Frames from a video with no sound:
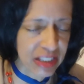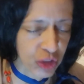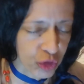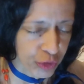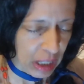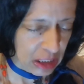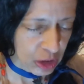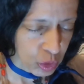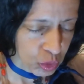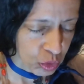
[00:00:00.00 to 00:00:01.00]
that you
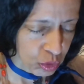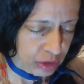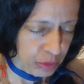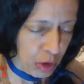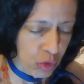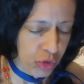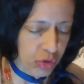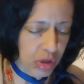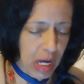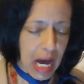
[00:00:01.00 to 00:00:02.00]
value the most
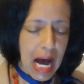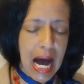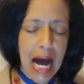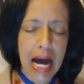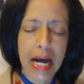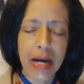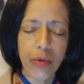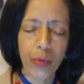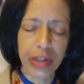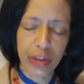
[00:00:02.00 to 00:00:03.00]

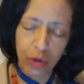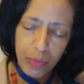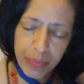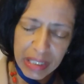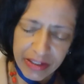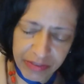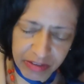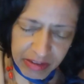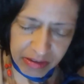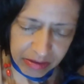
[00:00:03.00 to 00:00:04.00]
and with your belief
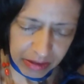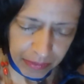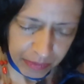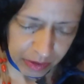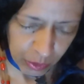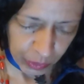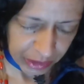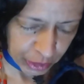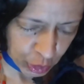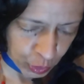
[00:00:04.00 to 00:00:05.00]
systems with
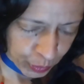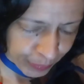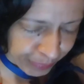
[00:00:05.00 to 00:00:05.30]
you.